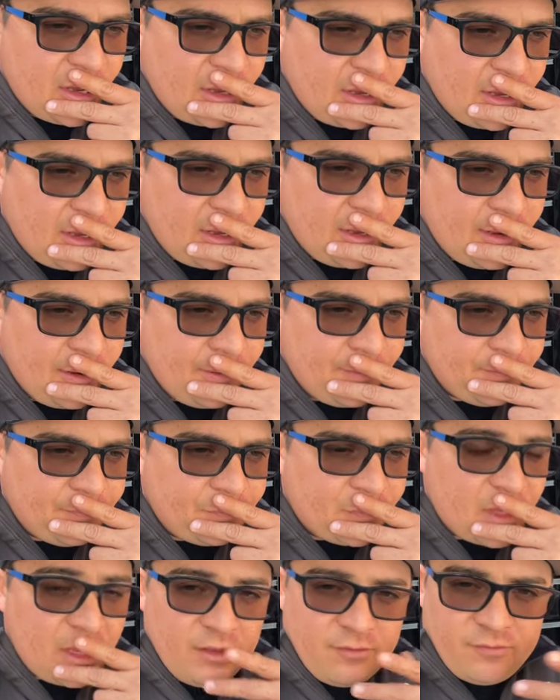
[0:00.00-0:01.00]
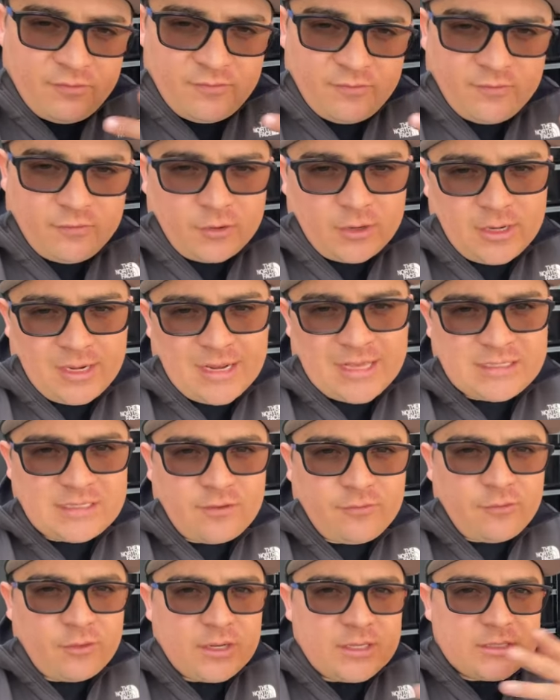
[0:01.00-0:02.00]
Um, if, for, let's
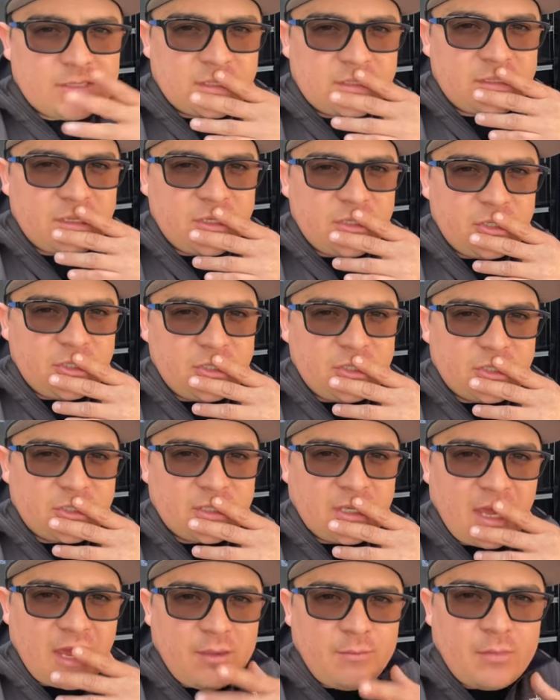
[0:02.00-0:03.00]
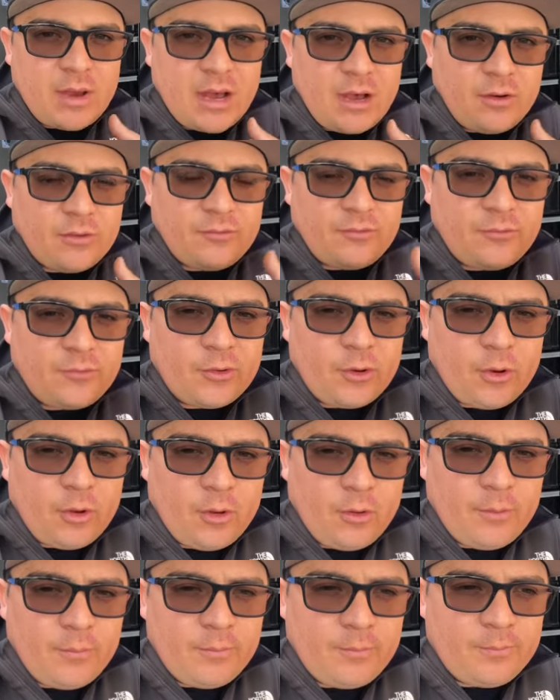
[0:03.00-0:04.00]
say for instance, that you just came out
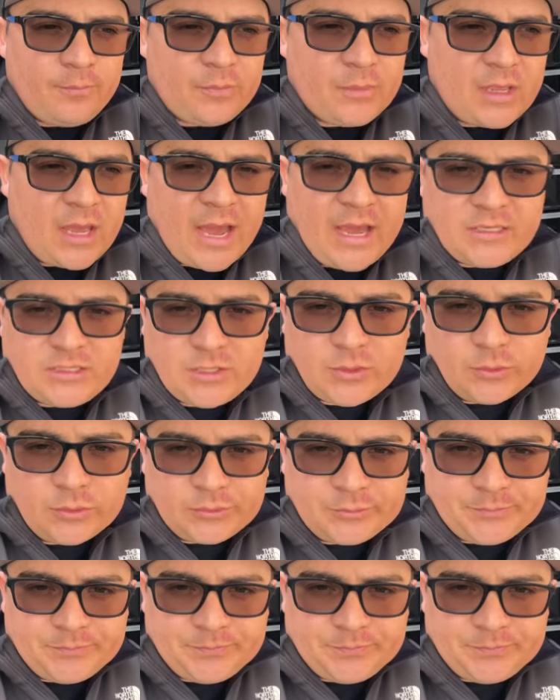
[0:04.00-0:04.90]
from high school,